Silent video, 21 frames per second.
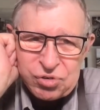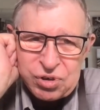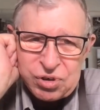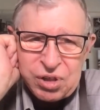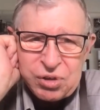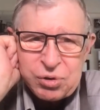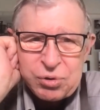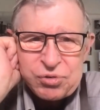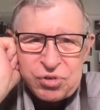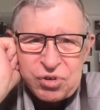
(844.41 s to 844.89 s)
In
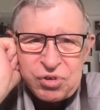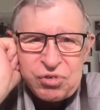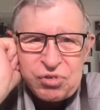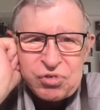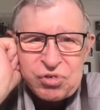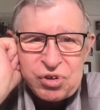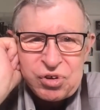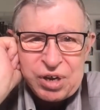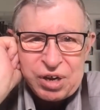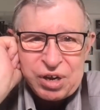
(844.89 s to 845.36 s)
other words, this
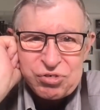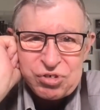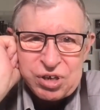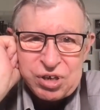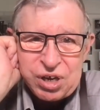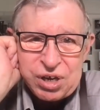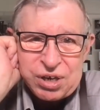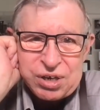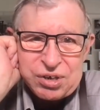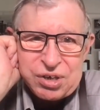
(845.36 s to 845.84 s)
is an
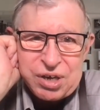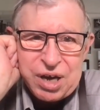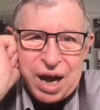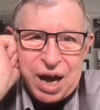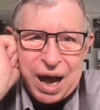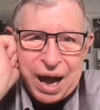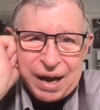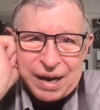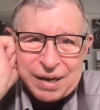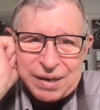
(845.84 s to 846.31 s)
educated
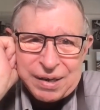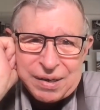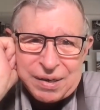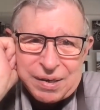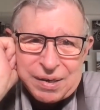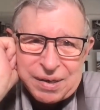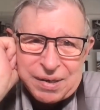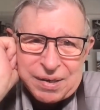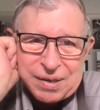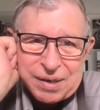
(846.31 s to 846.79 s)
guy.
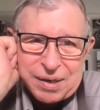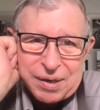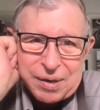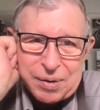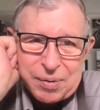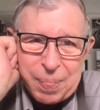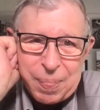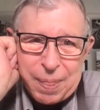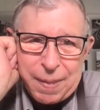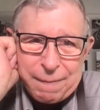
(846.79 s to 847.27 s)

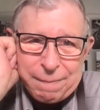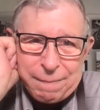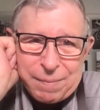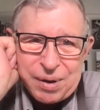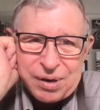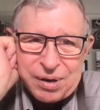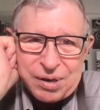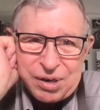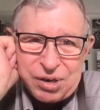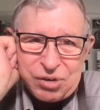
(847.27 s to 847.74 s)

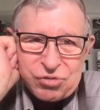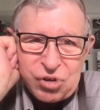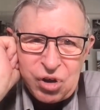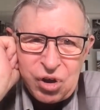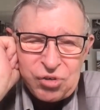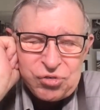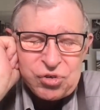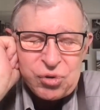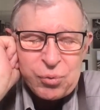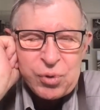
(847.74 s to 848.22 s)
But he's
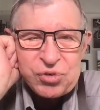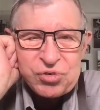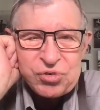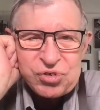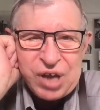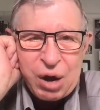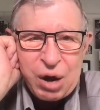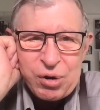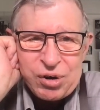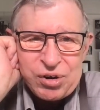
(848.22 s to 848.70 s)
also a
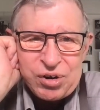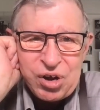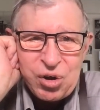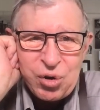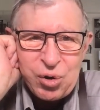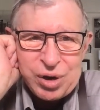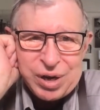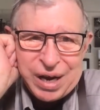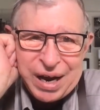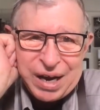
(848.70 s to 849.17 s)

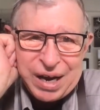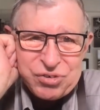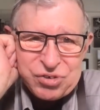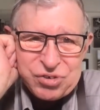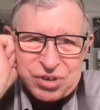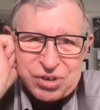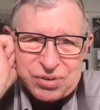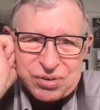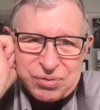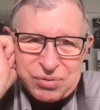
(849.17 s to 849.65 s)
sourdough
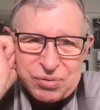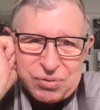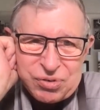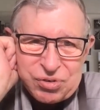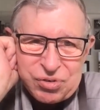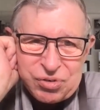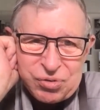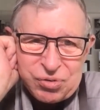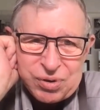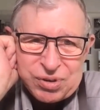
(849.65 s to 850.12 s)
Alaskan,
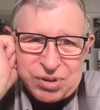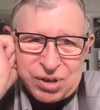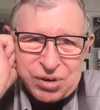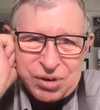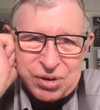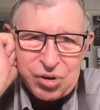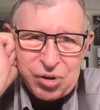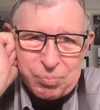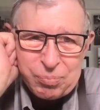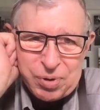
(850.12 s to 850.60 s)
which is what they
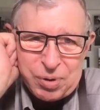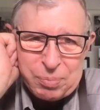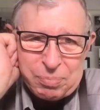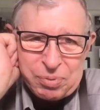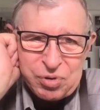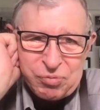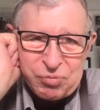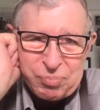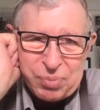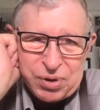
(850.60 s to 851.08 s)
call
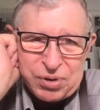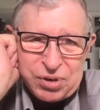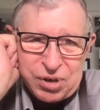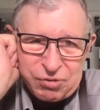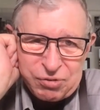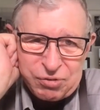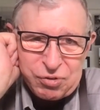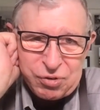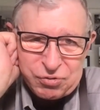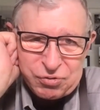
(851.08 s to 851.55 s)
people who've been
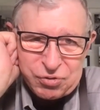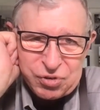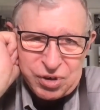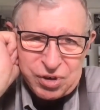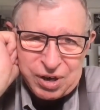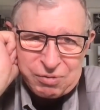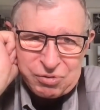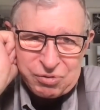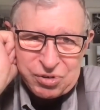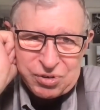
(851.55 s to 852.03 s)
there for
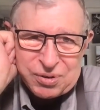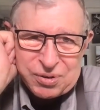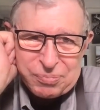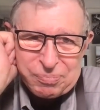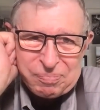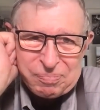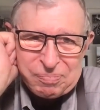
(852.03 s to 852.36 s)
forever.